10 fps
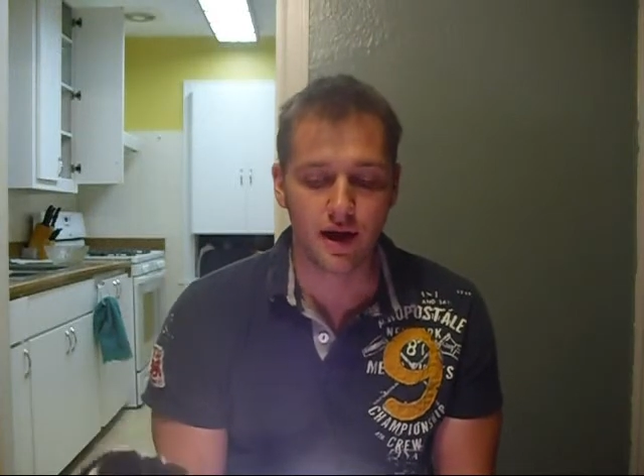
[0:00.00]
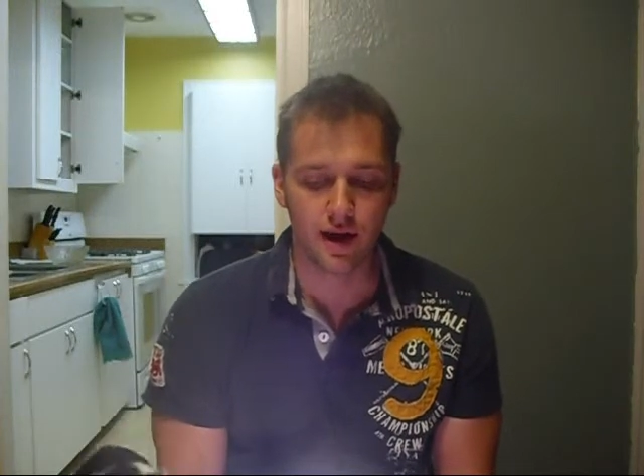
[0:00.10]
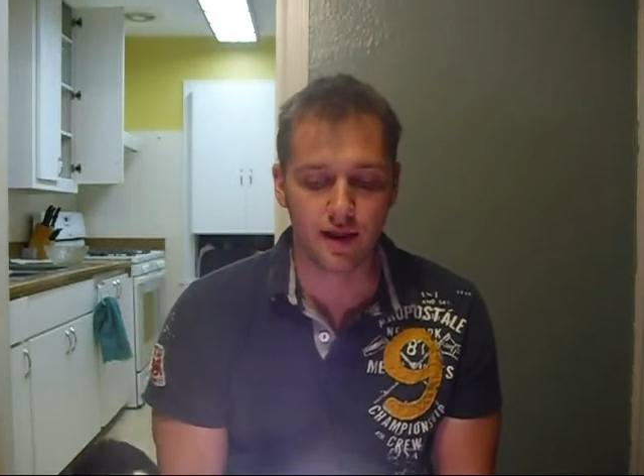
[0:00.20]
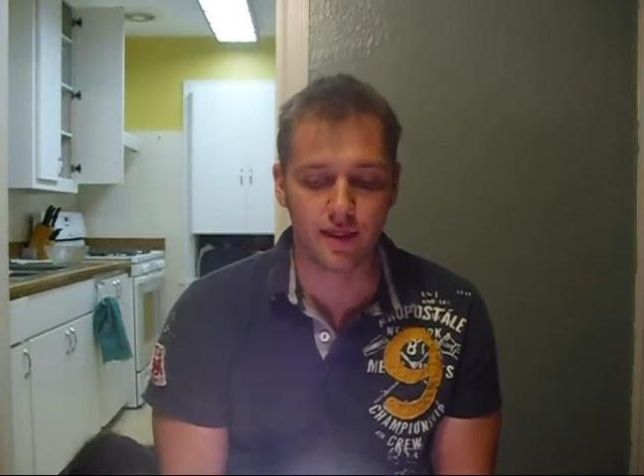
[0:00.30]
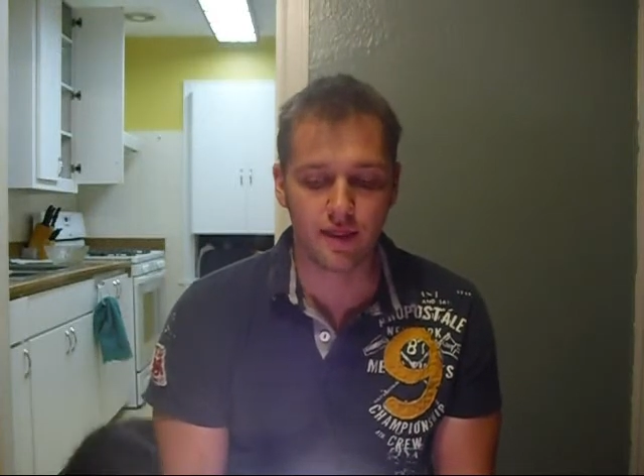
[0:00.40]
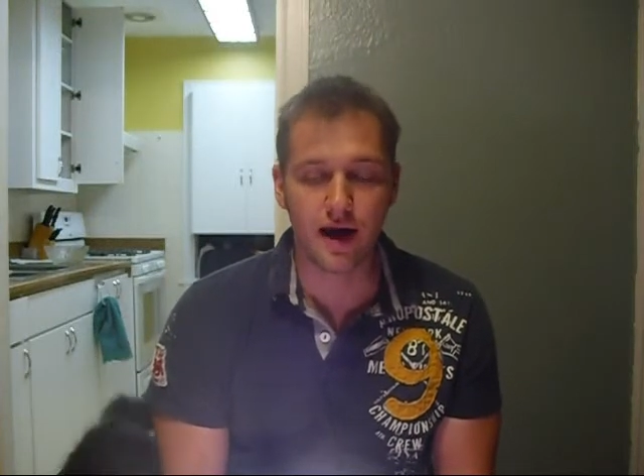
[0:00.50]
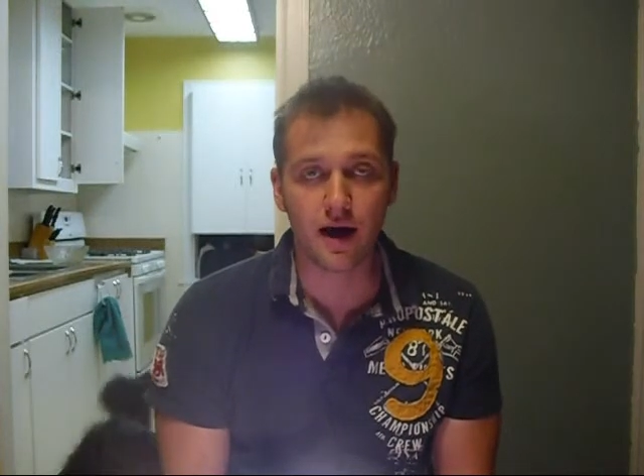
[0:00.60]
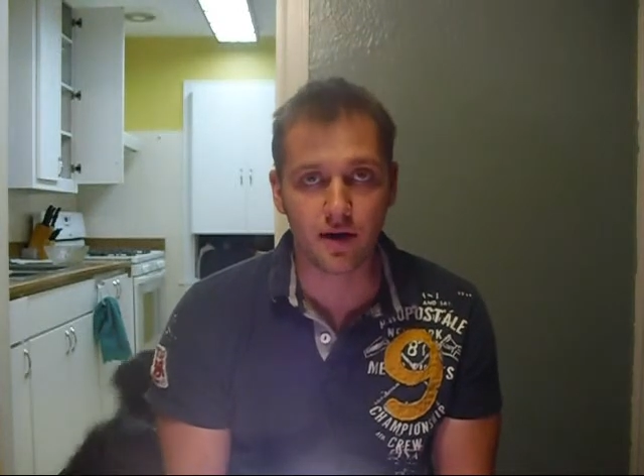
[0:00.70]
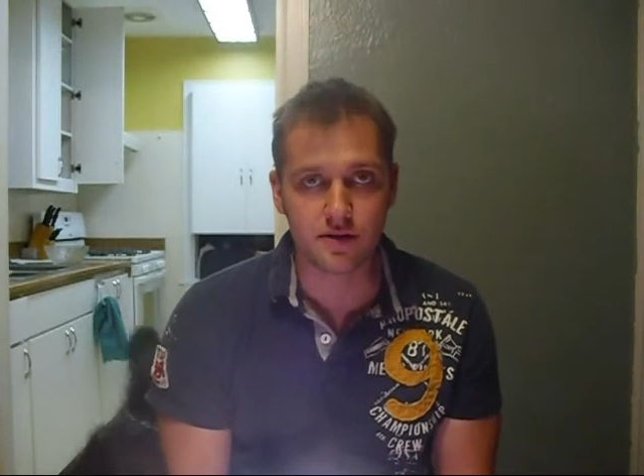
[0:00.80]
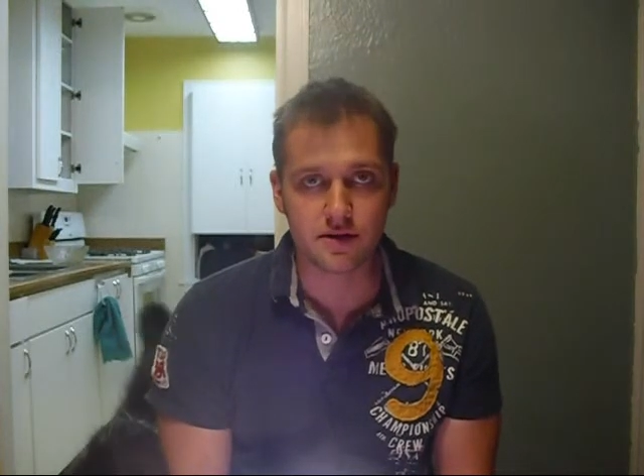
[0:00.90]
and that
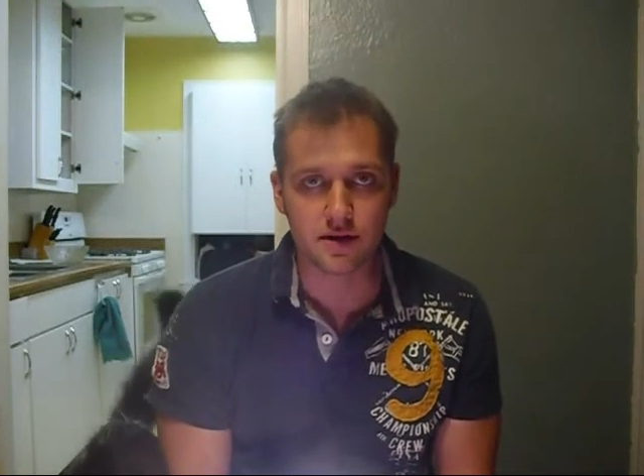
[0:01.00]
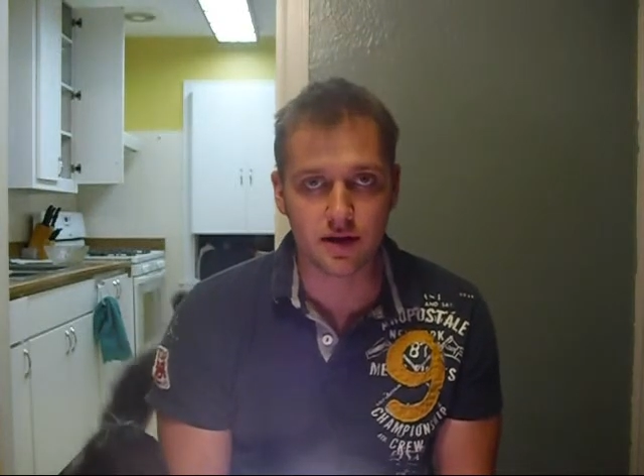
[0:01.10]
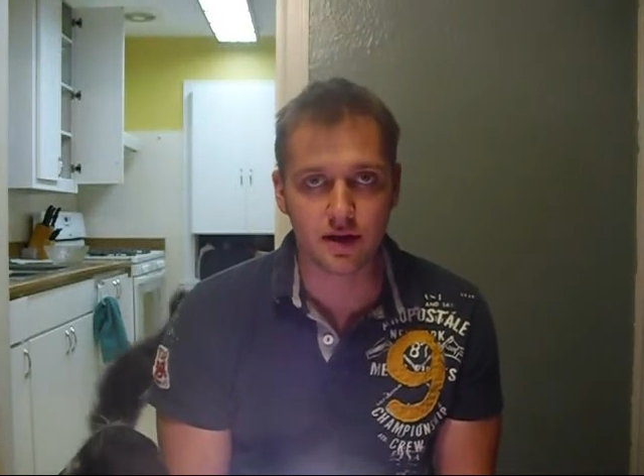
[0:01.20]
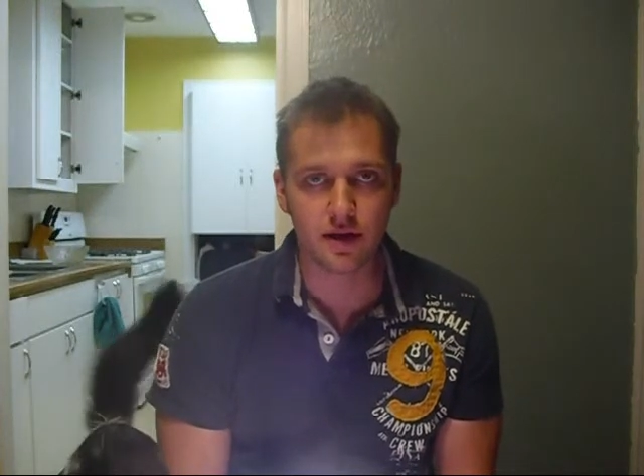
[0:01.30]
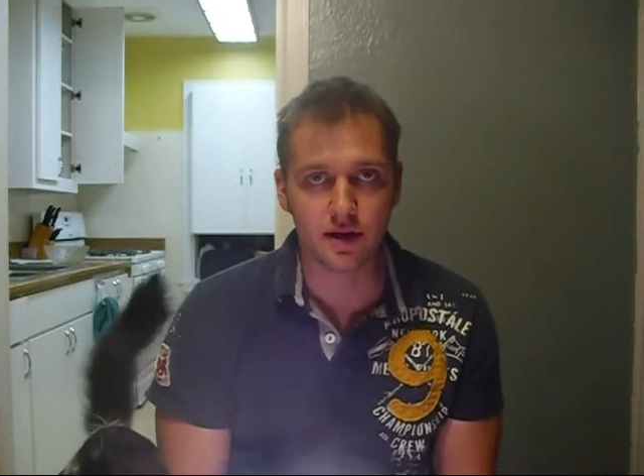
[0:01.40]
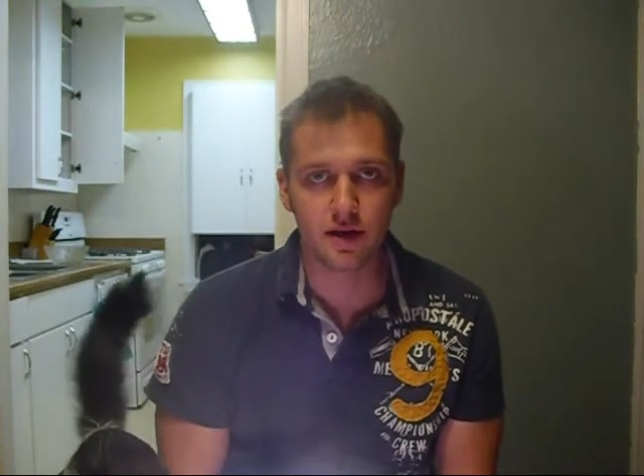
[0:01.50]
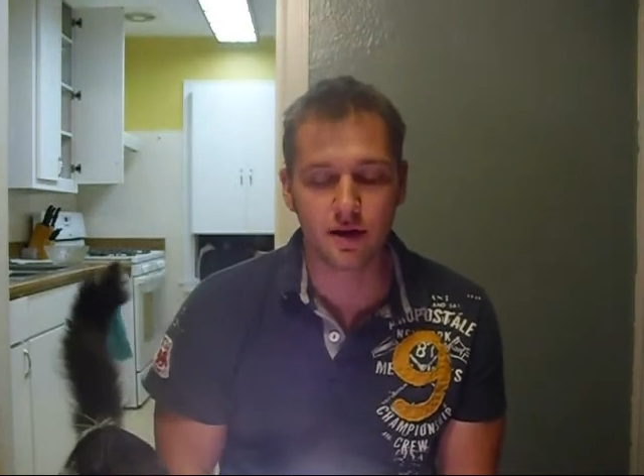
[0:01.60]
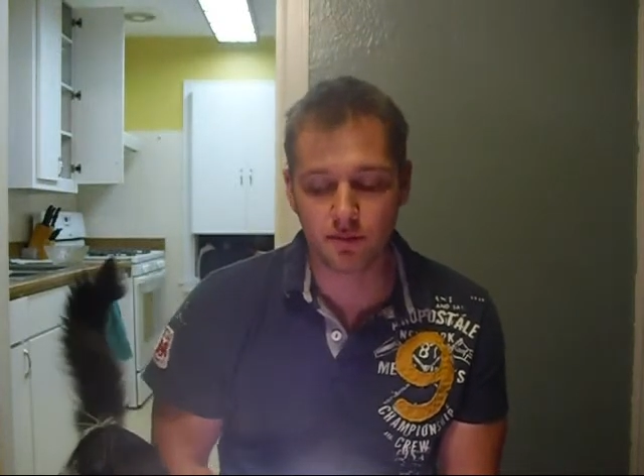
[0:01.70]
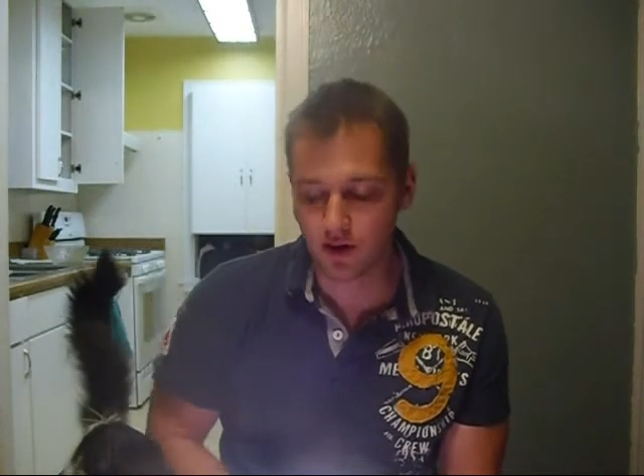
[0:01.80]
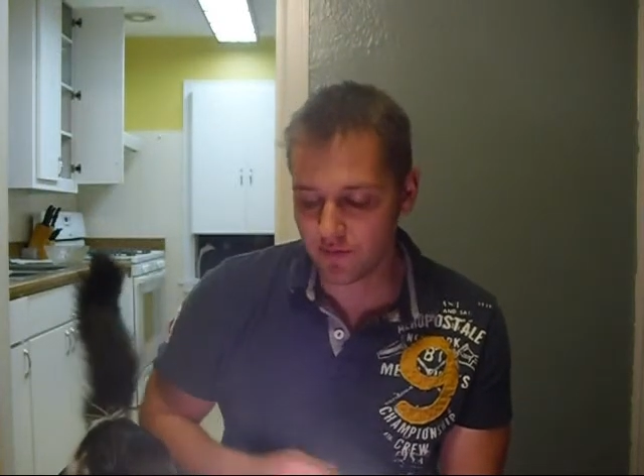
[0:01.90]
obviously
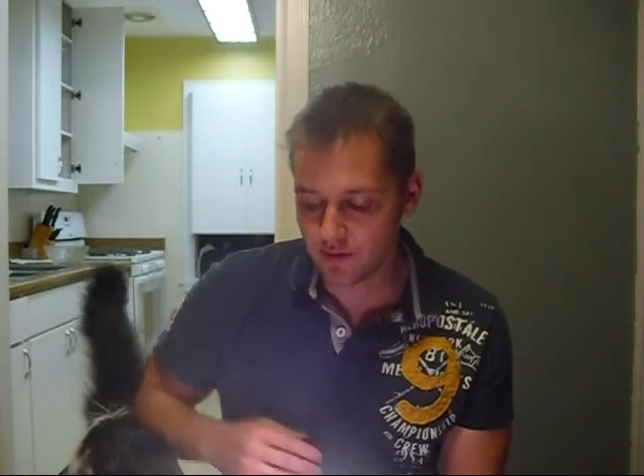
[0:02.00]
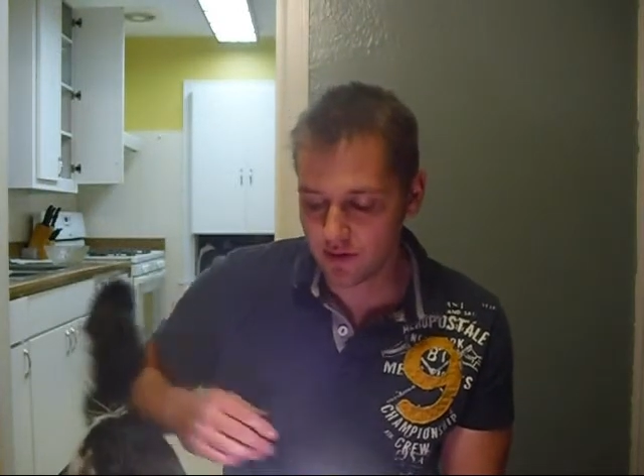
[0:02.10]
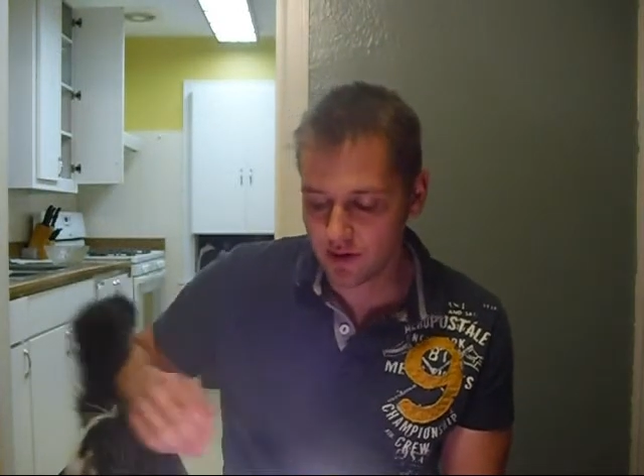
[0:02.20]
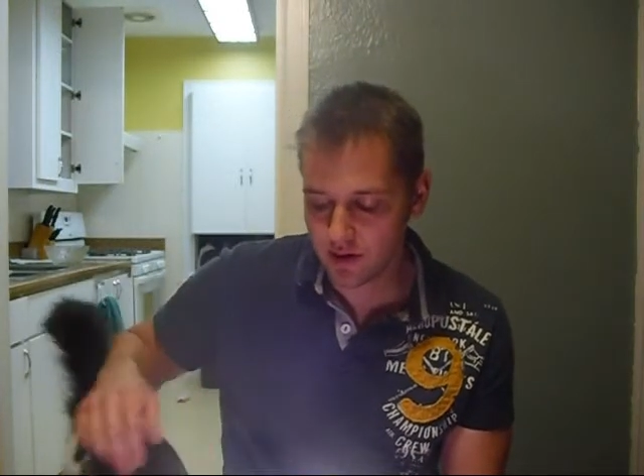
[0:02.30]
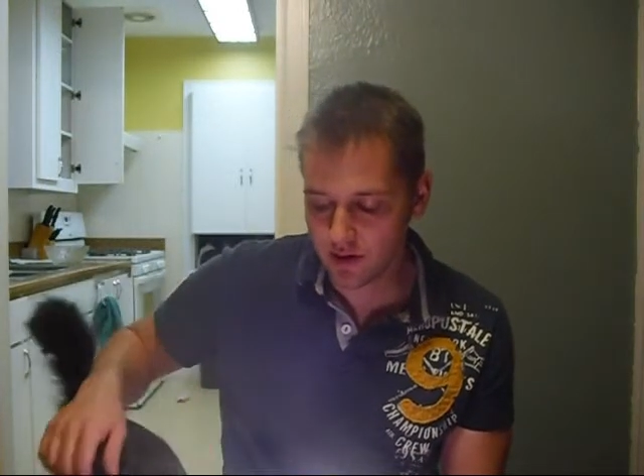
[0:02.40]
covered